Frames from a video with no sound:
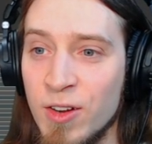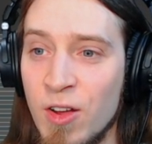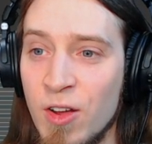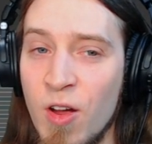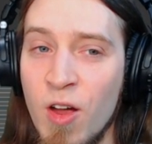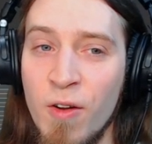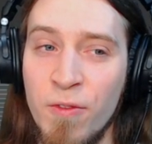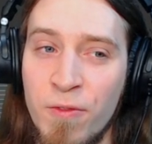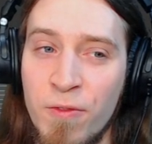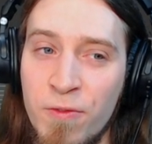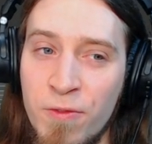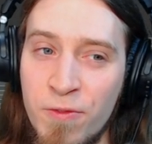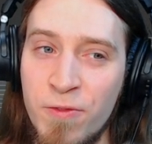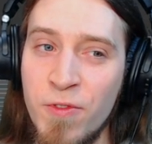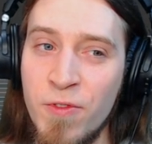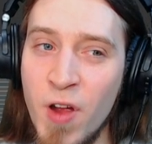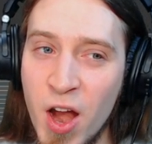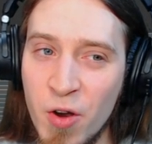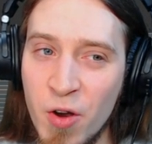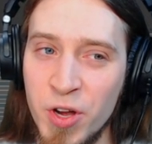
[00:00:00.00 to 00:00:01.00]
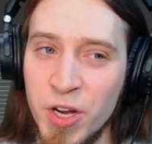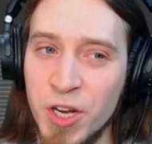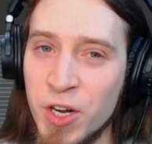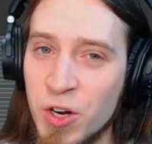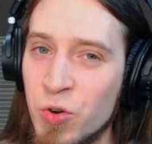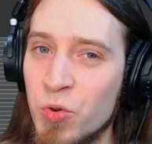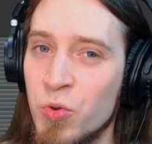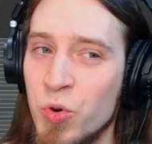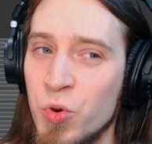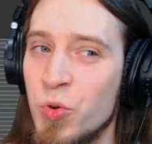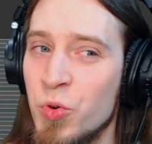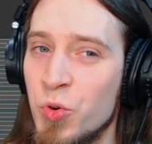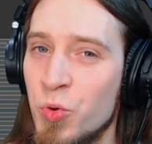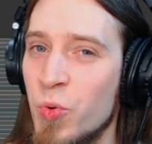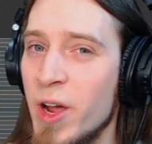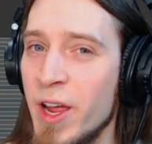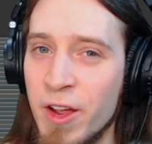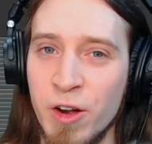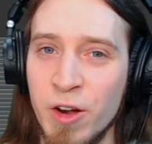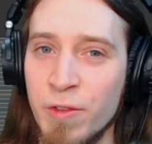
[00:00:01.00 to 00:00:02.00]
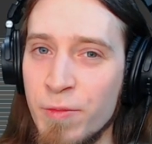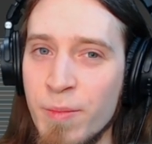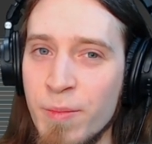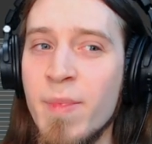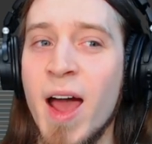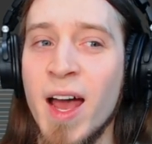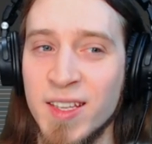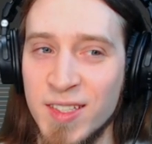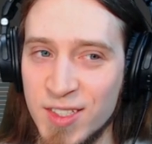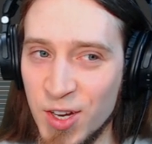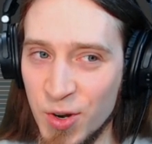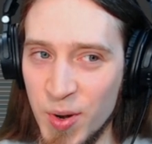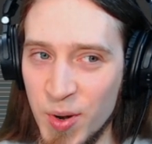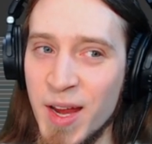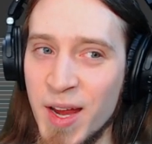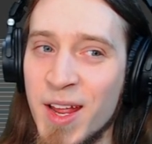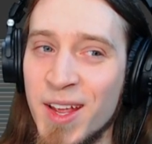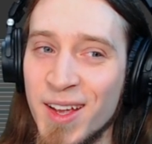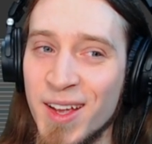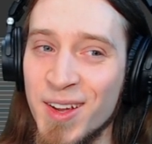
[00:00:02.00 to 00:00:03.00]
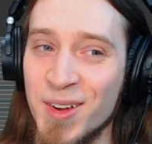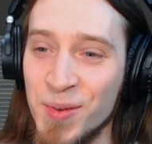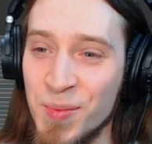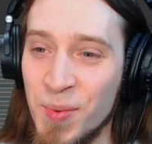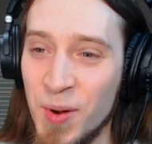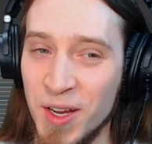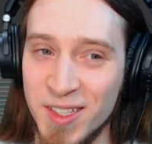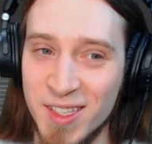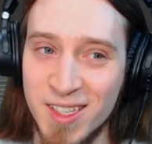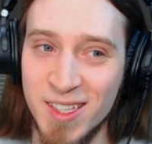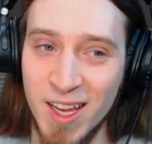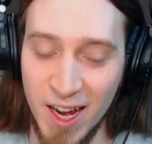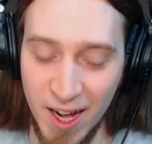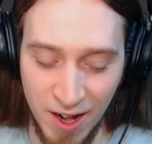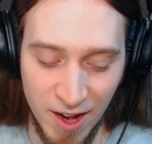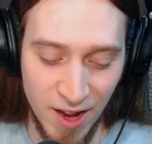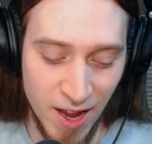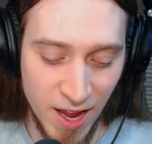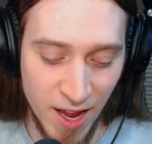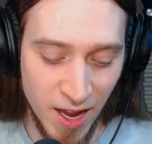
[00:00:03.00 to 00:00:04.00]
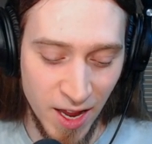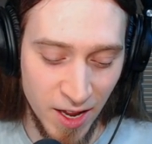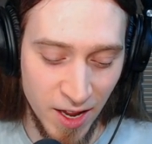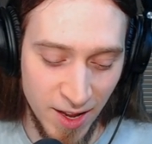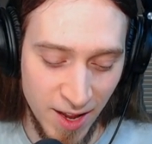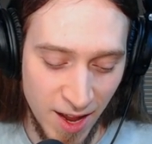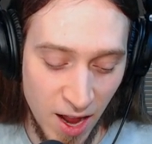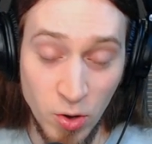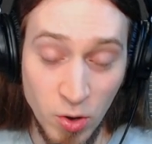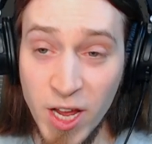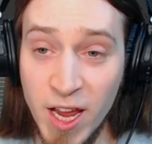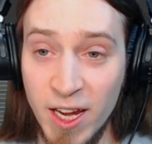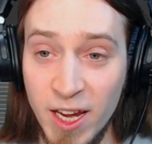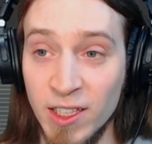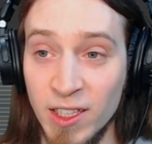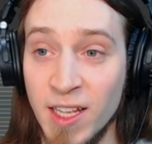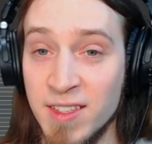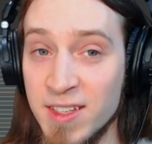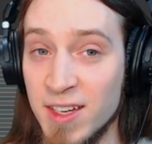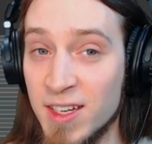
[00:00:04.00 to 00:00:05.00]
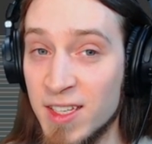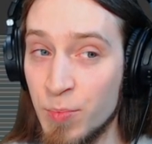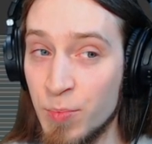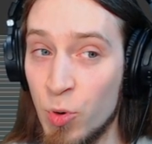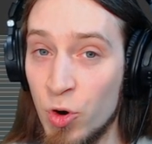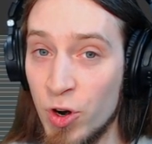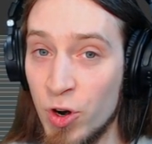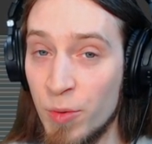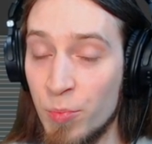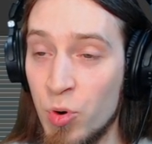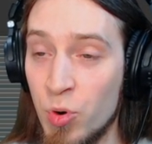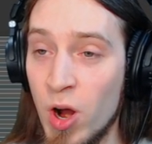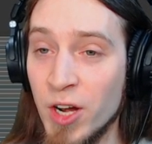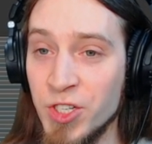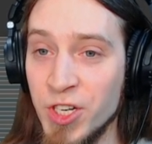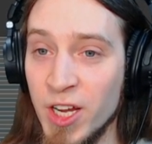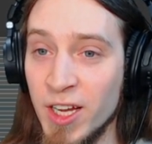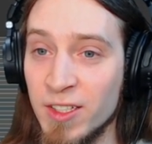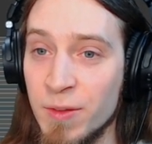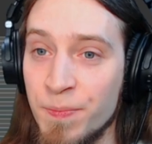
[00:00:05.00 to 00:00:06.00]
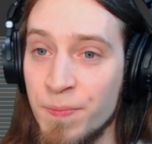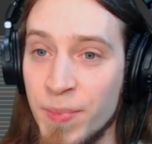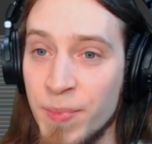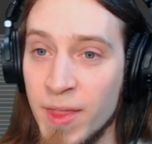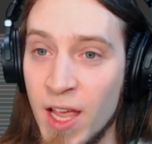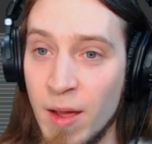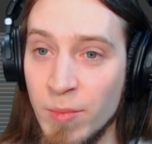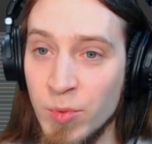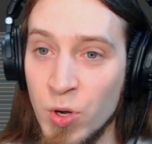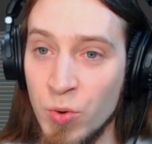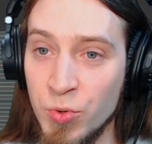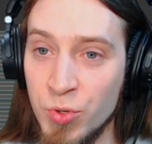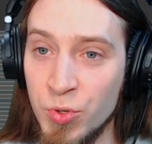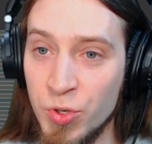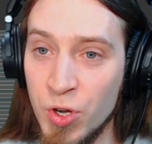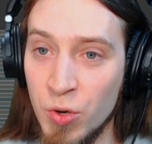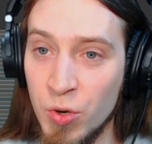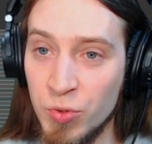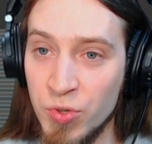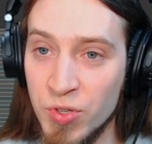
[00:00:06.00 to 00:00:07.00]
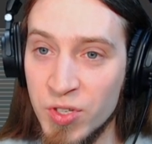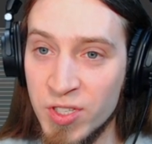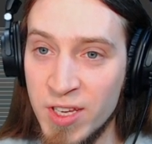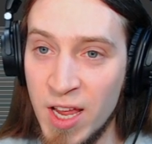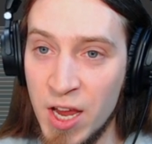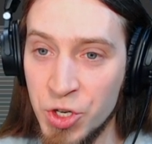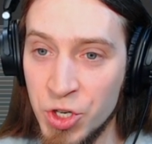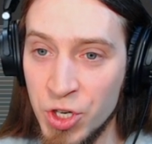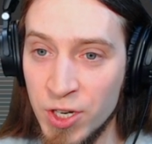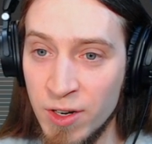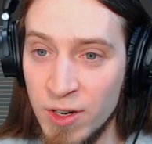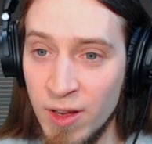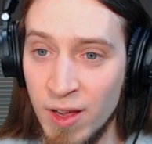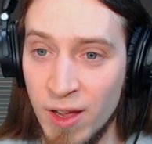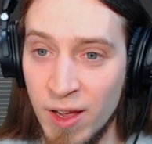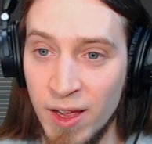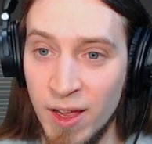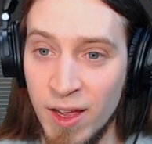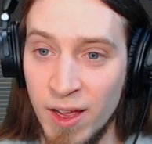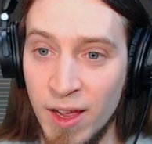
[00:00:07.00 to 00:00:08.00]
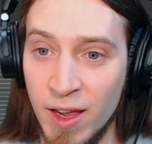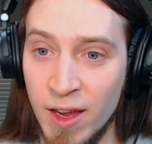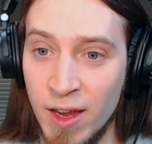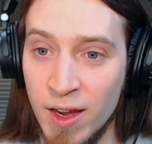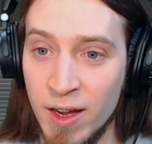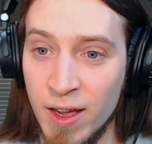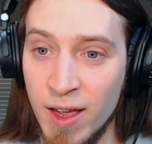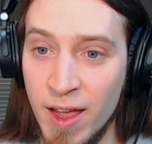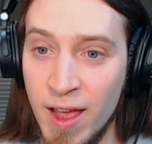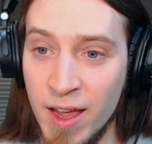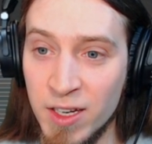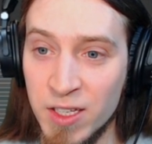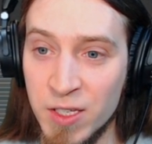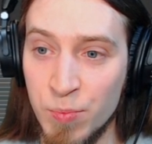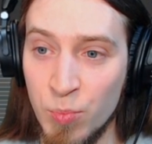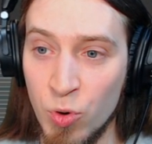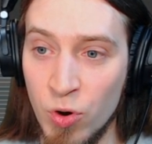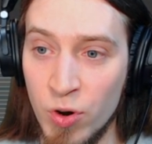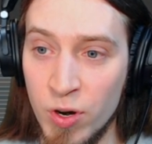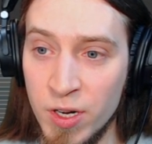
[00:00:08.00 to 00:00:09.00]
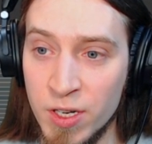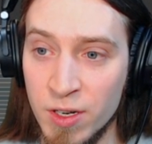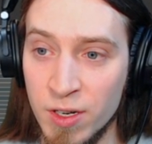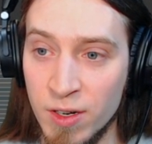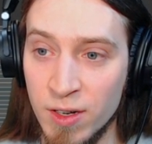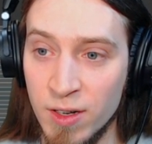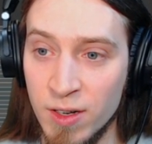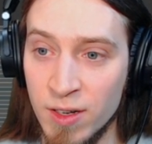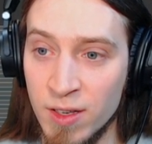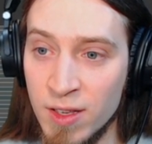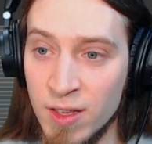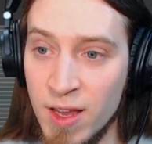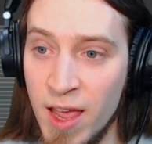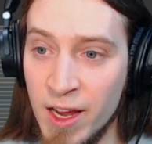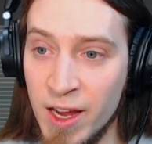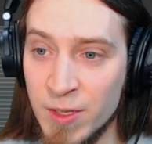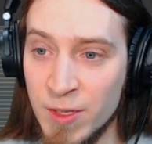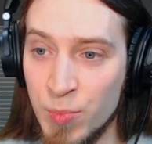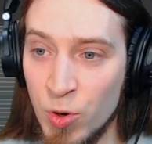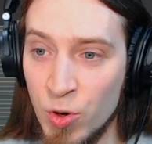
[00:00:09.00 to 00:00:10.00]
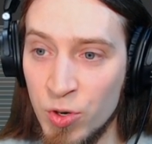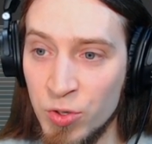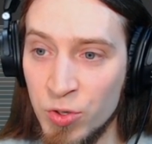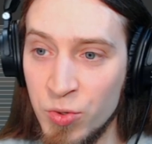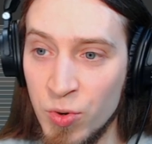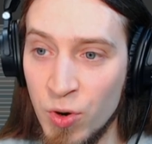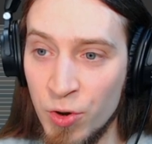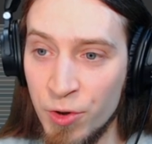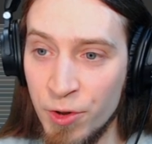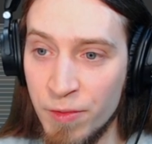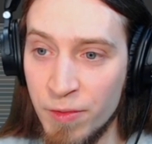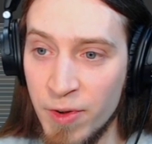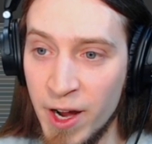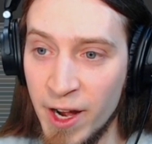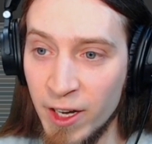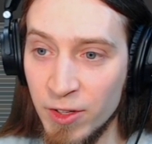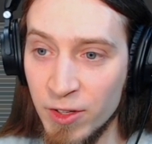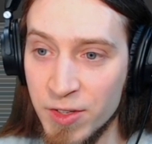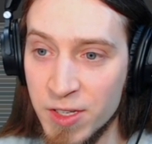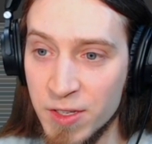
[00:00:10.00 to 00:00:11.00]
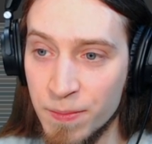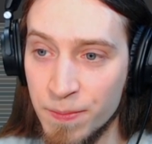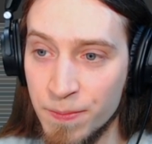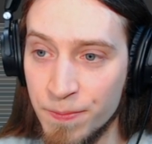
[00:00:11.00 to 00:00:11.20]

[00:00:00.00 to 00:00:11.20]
a very crude way of mastering, you may say. Okay, let's export our project. I'm going to go to Session, Export, Export to Audio Files.